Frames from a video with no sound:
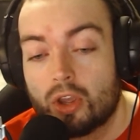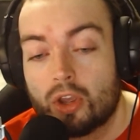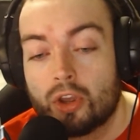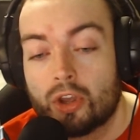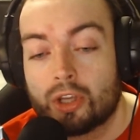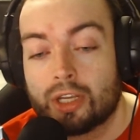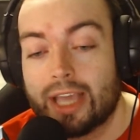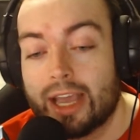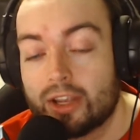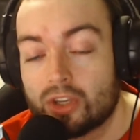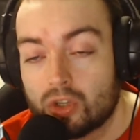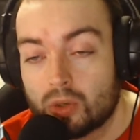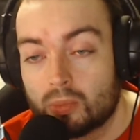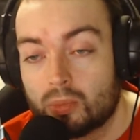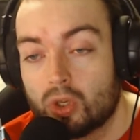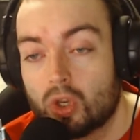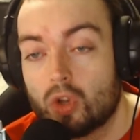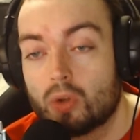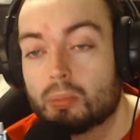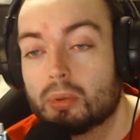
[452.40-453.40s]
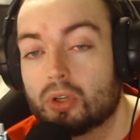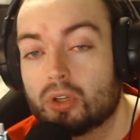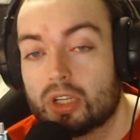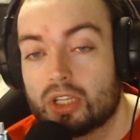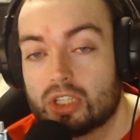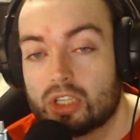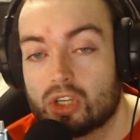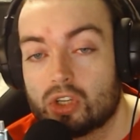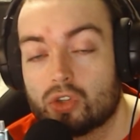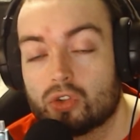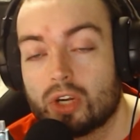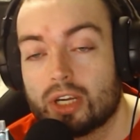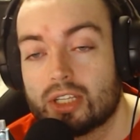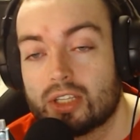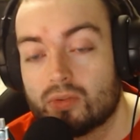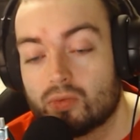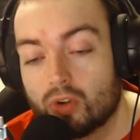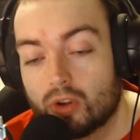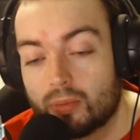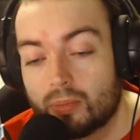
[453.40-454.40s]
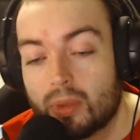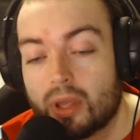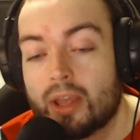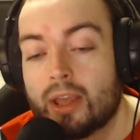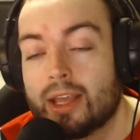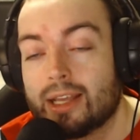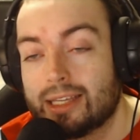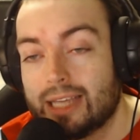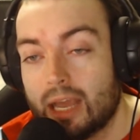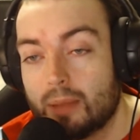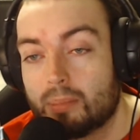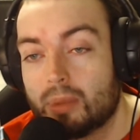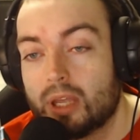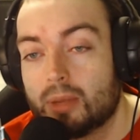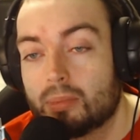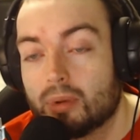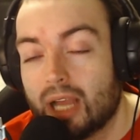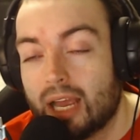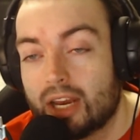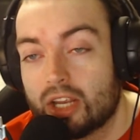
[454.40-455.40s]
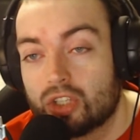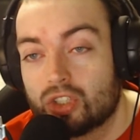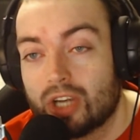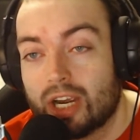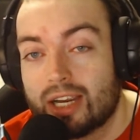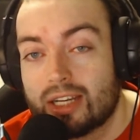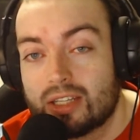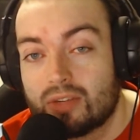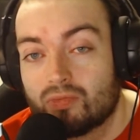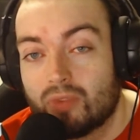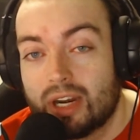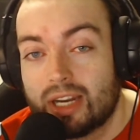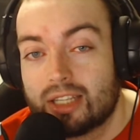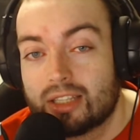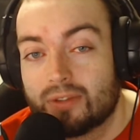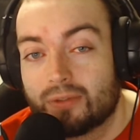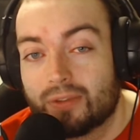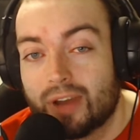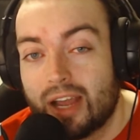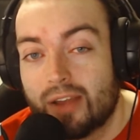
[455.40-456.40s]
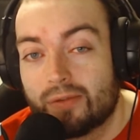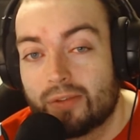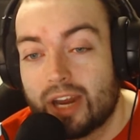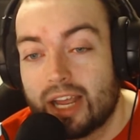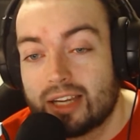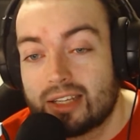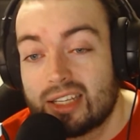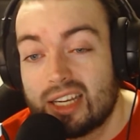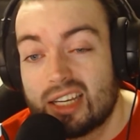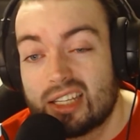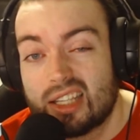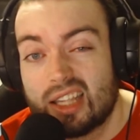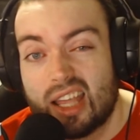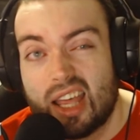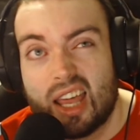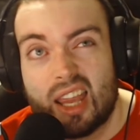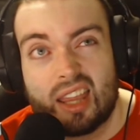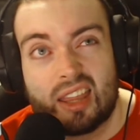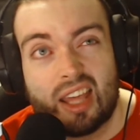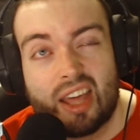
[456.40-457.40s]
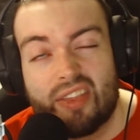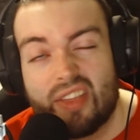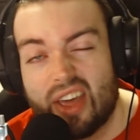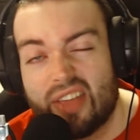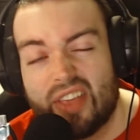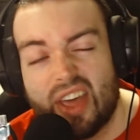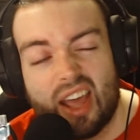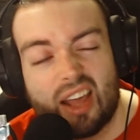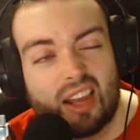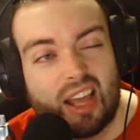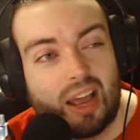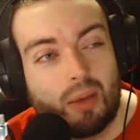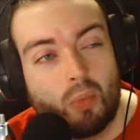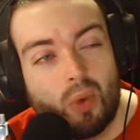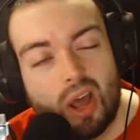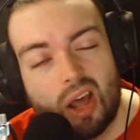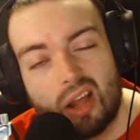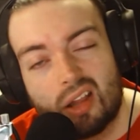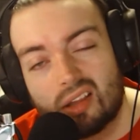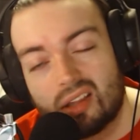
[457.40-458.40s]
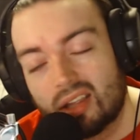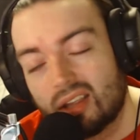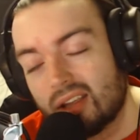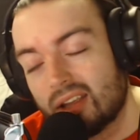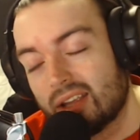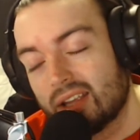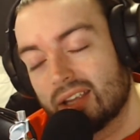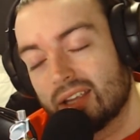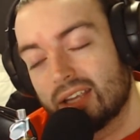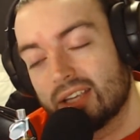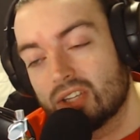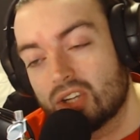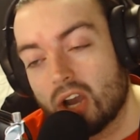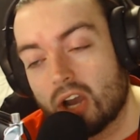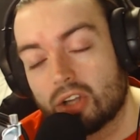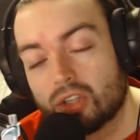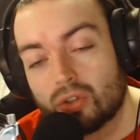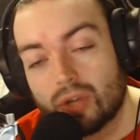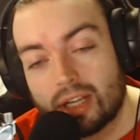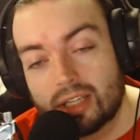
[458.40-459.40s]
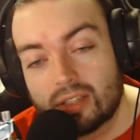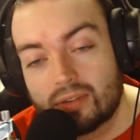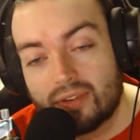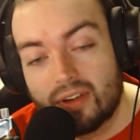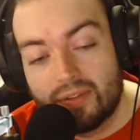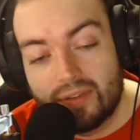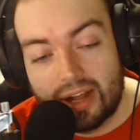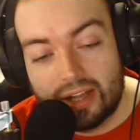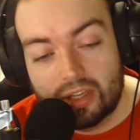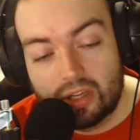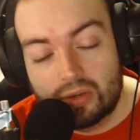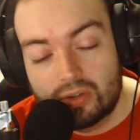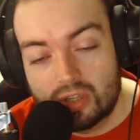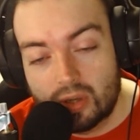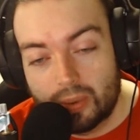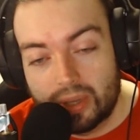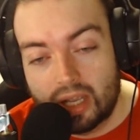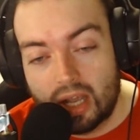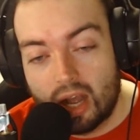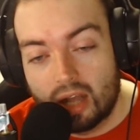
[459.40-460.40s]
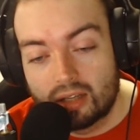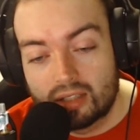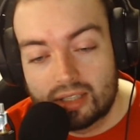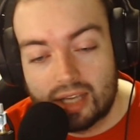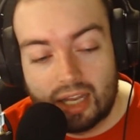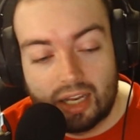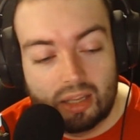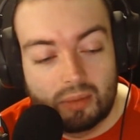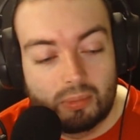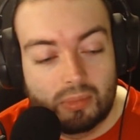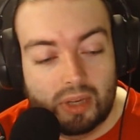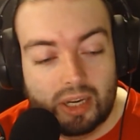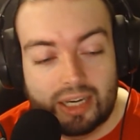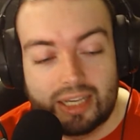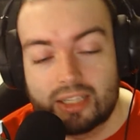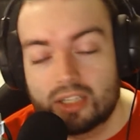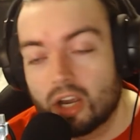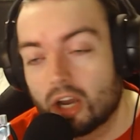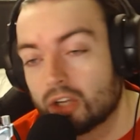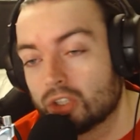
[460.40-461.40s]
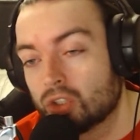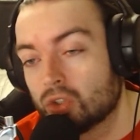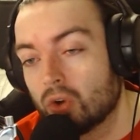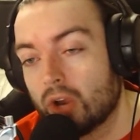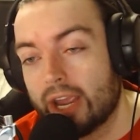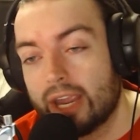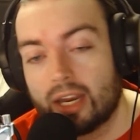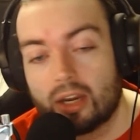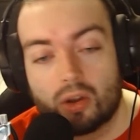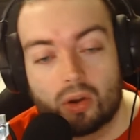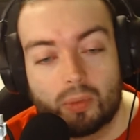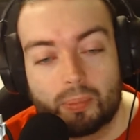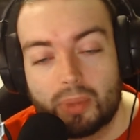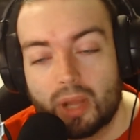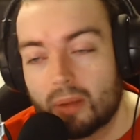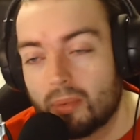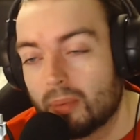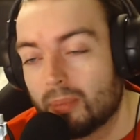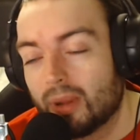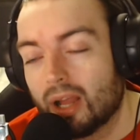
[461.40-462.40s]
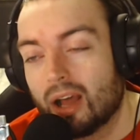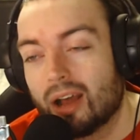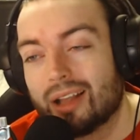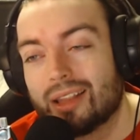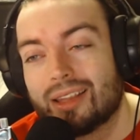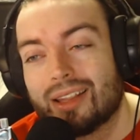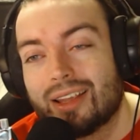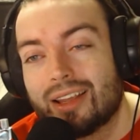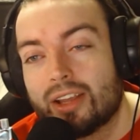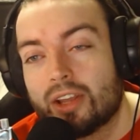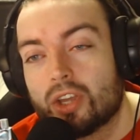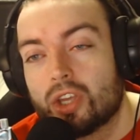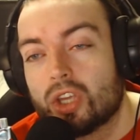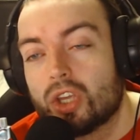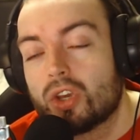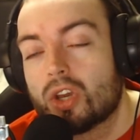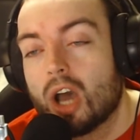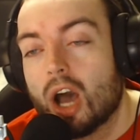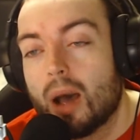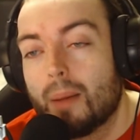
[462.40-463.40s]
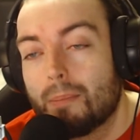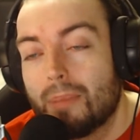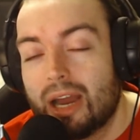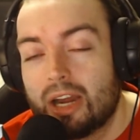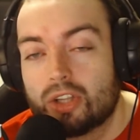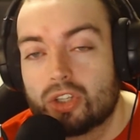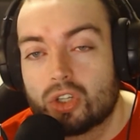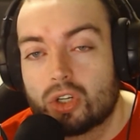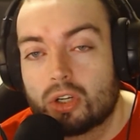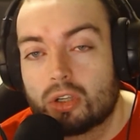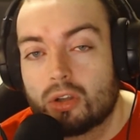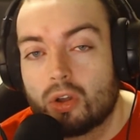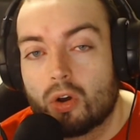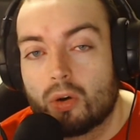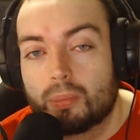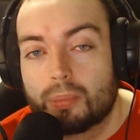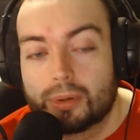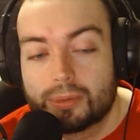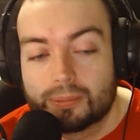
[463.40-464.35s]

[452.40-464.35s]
Get some new blood into the dressing room, get people energized and ready to fight for next season. And then they're like, well, he's got a transfer value, so we can't sell him. And he's got a train or blah, blah, blah. And you can't manage a club